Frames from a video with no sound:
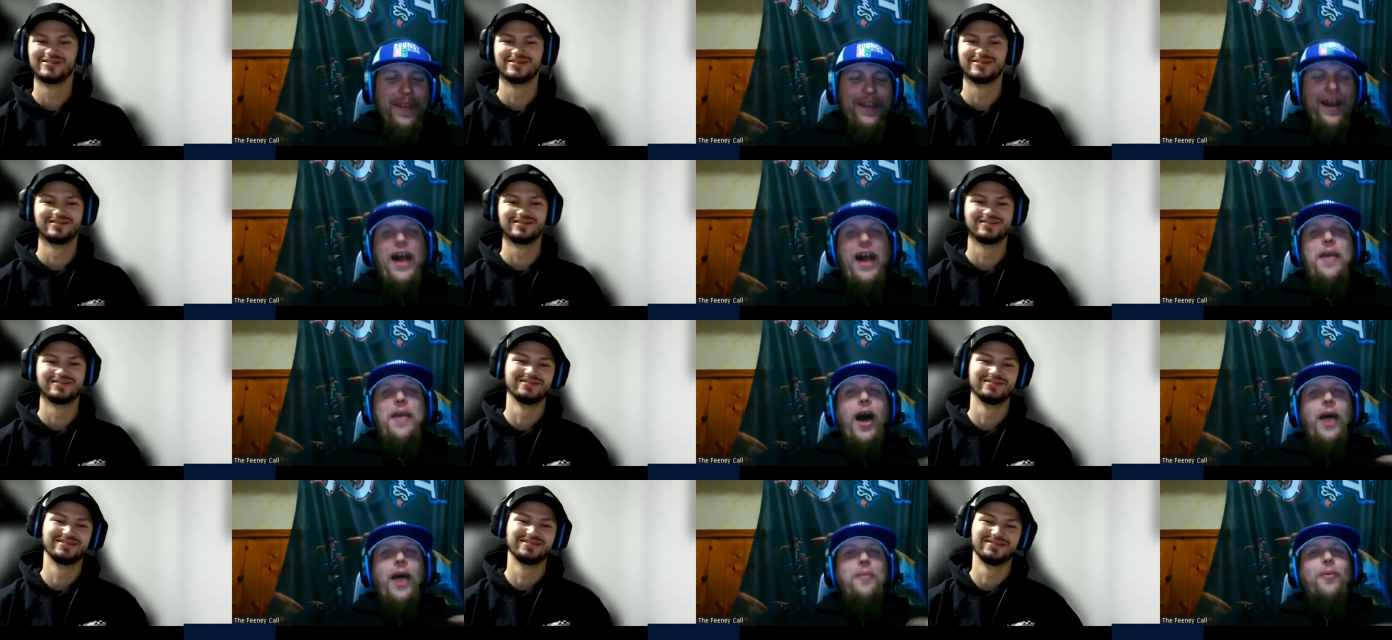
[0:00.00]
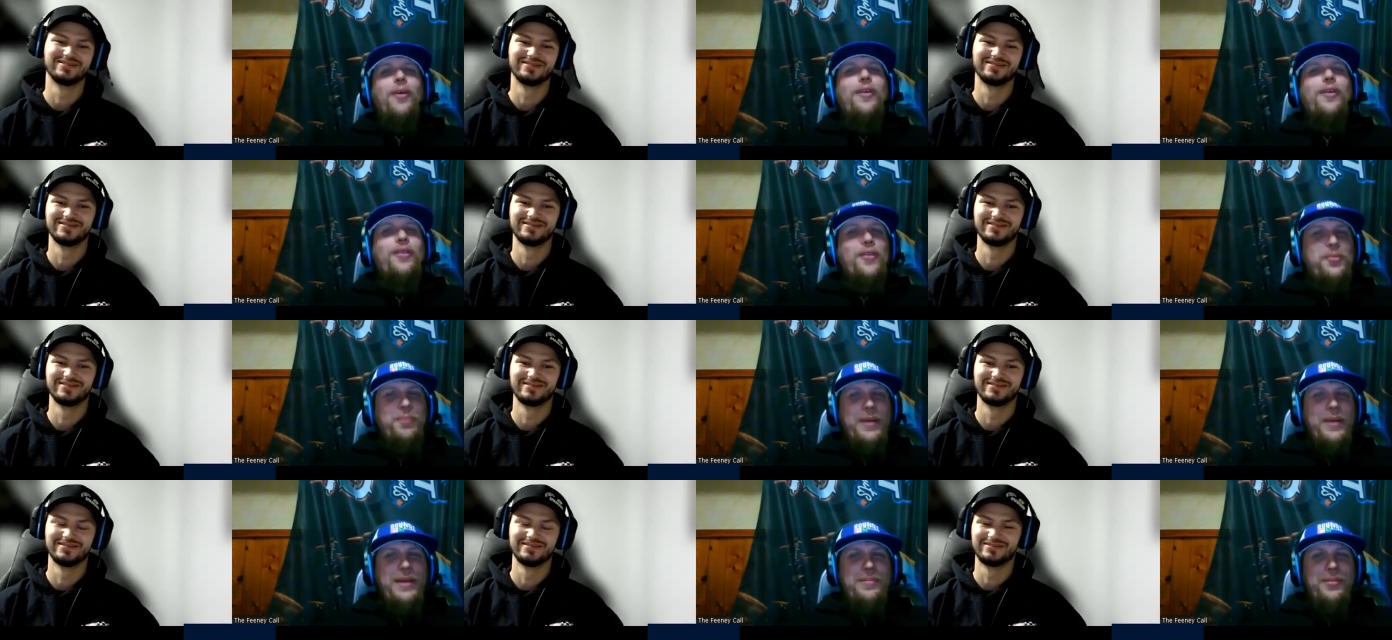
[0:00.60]
Speaker 1: I, I'm one of
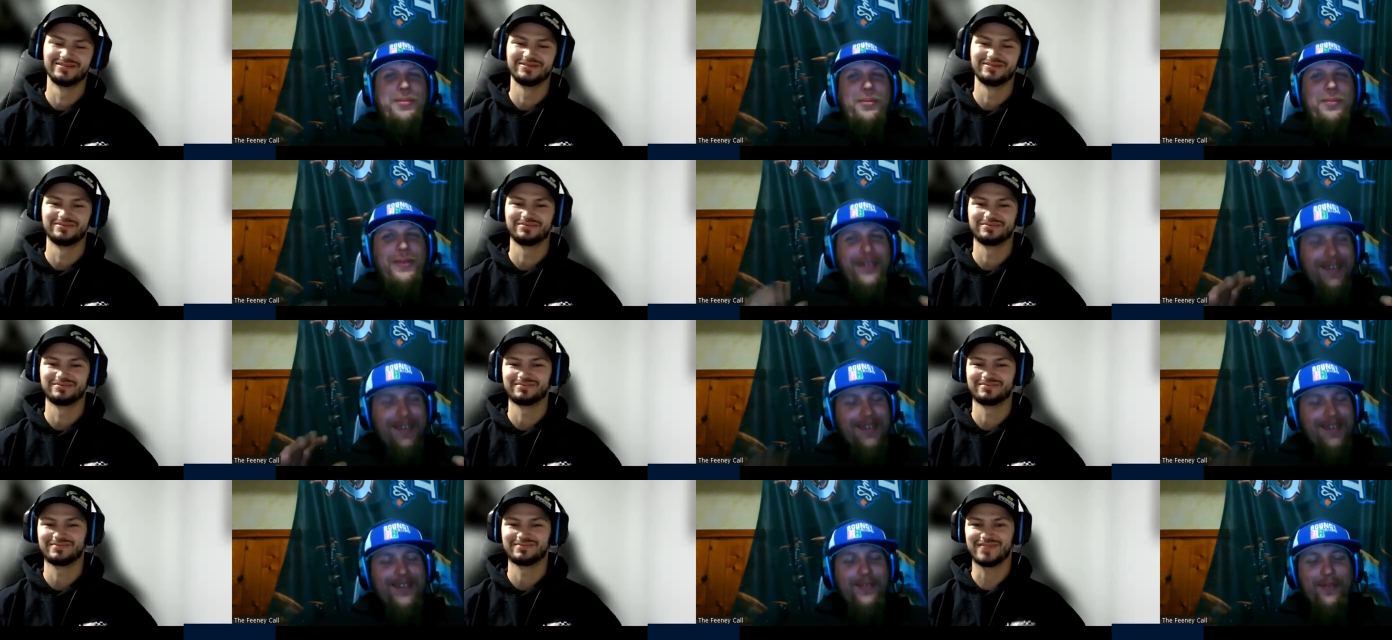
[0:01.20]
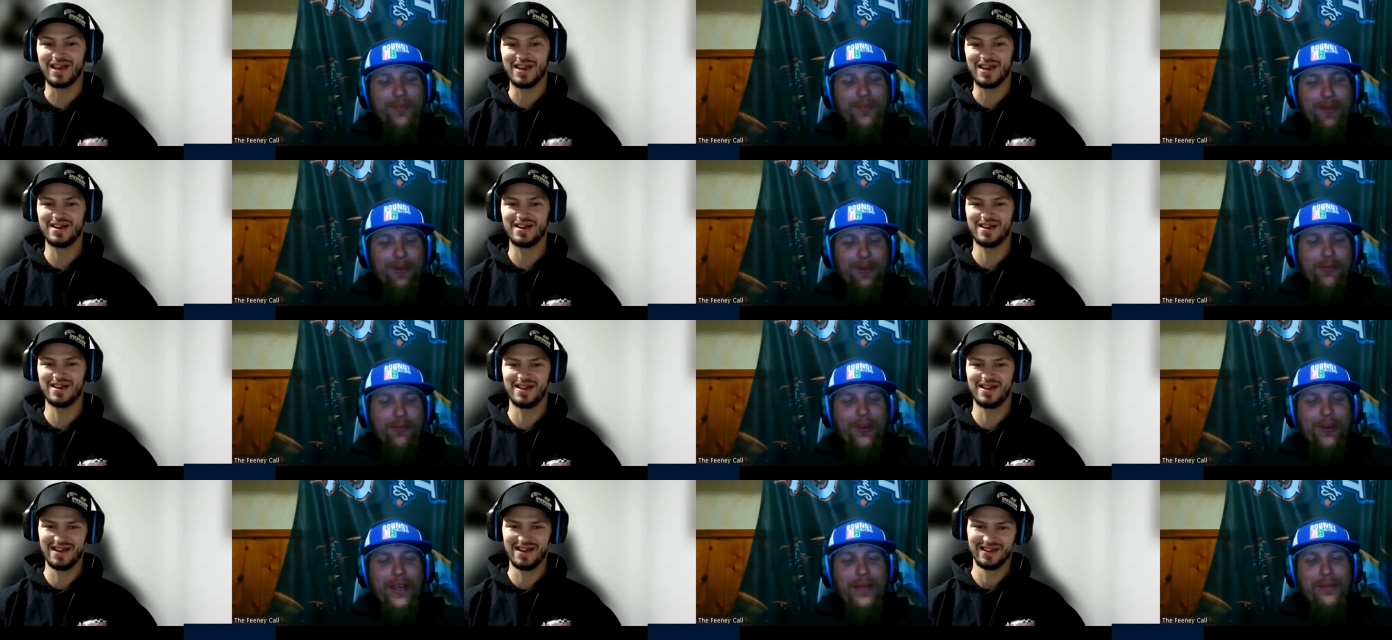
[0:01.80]
those people, but we're,
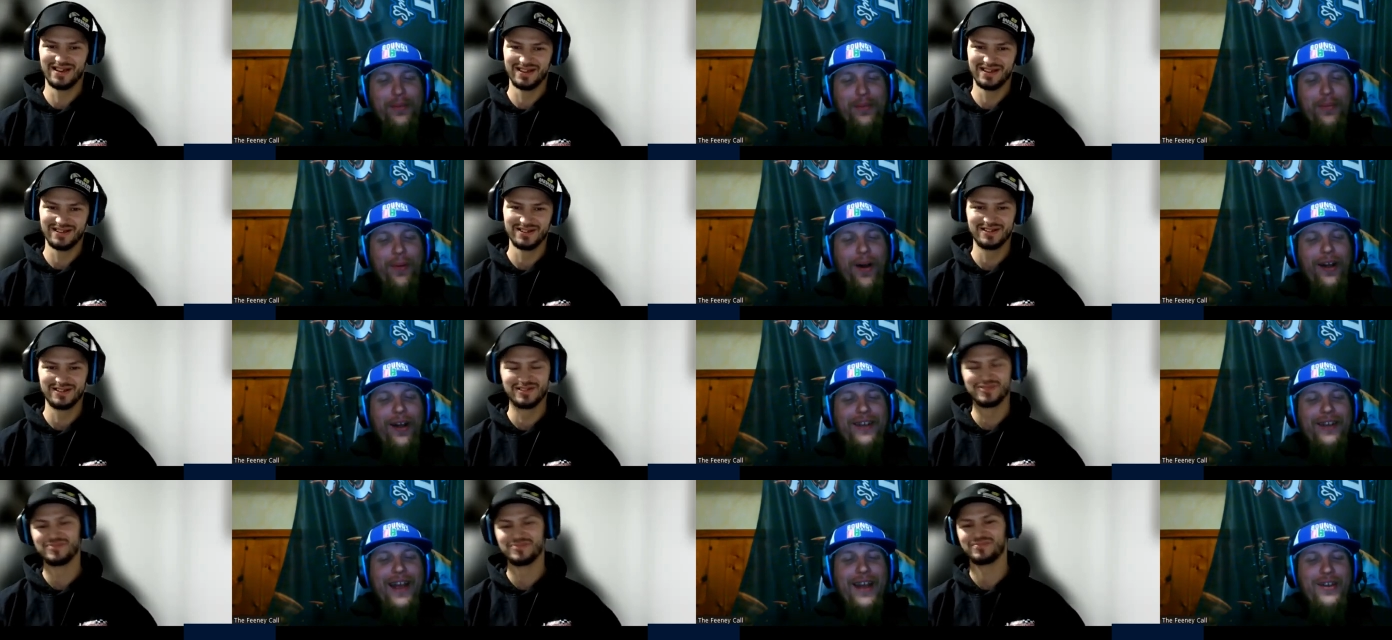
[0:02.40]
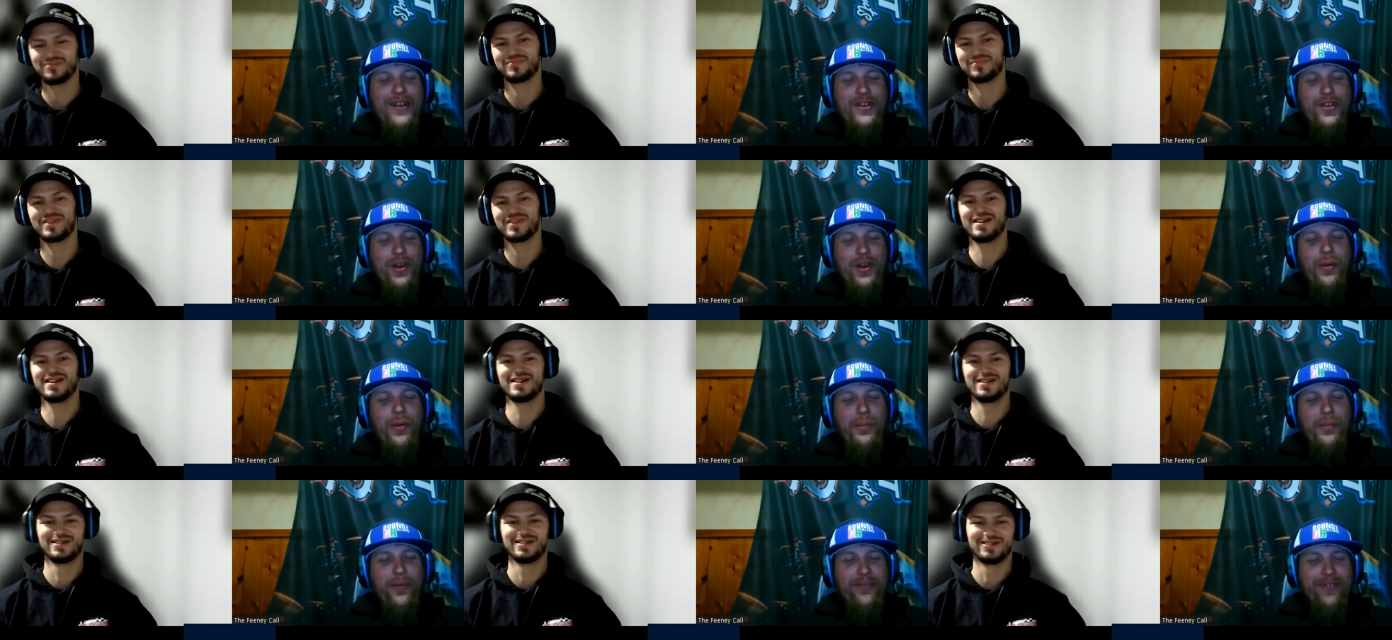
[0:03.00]
we'll keep the podcast
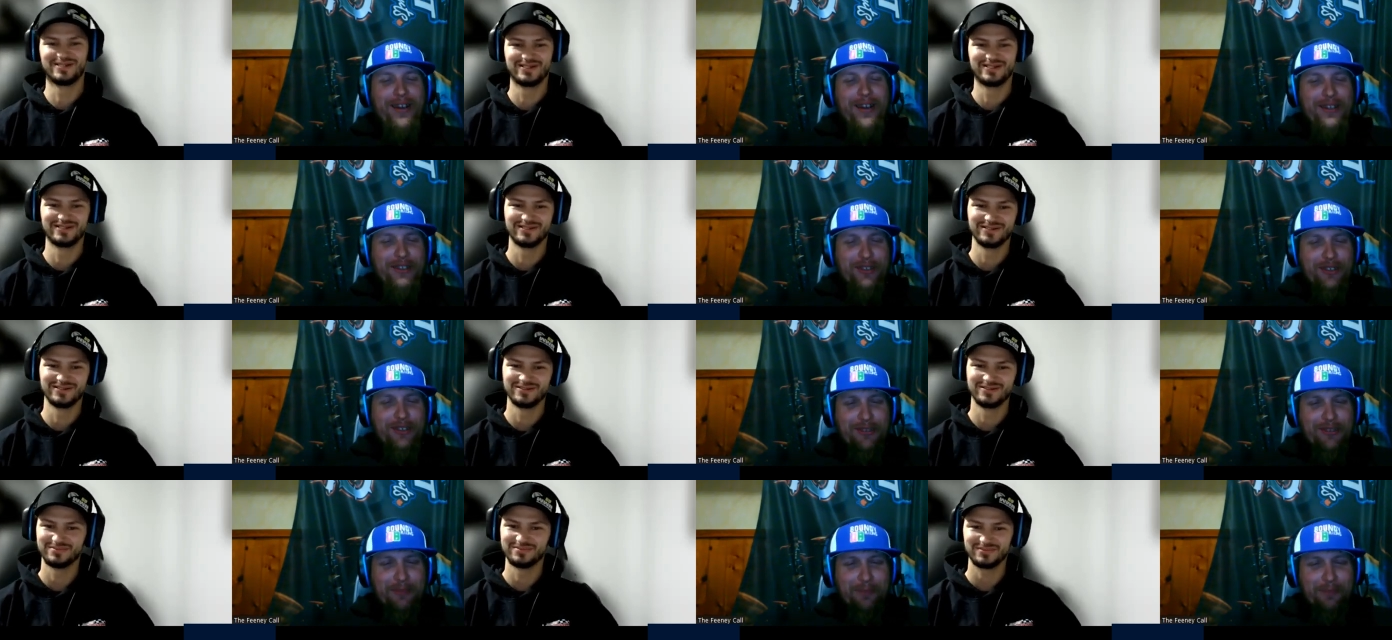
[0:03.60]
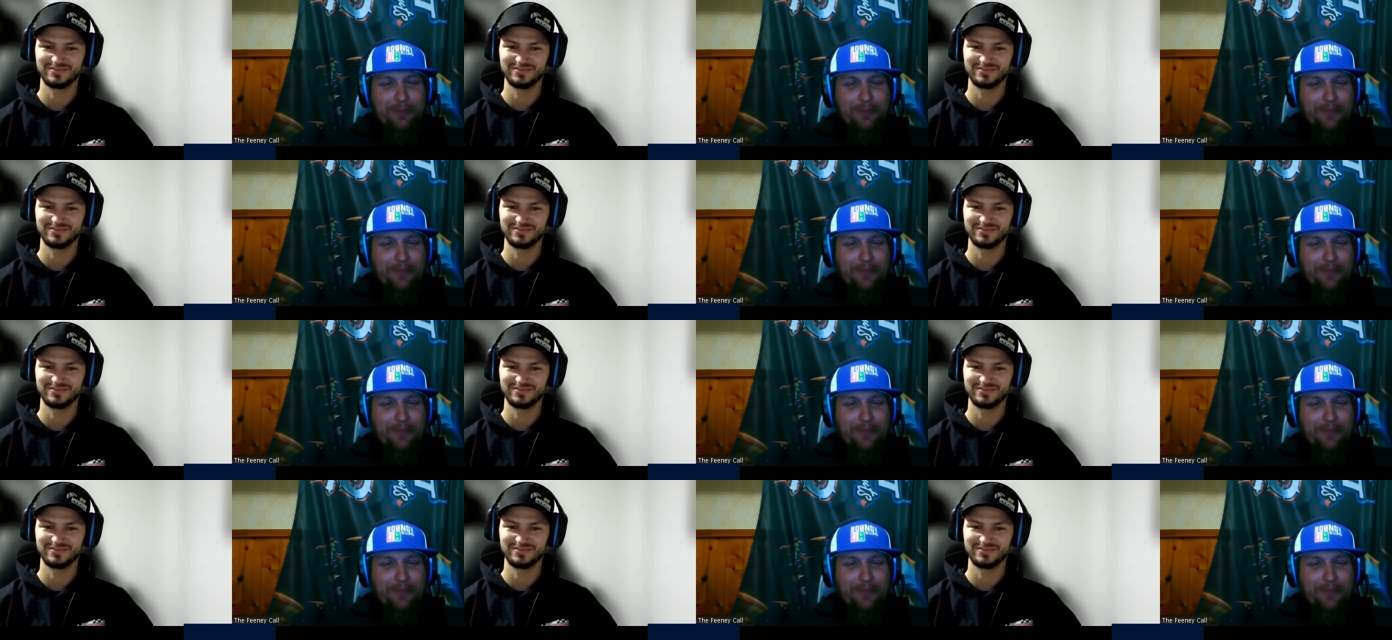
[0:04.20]
somewhat professional.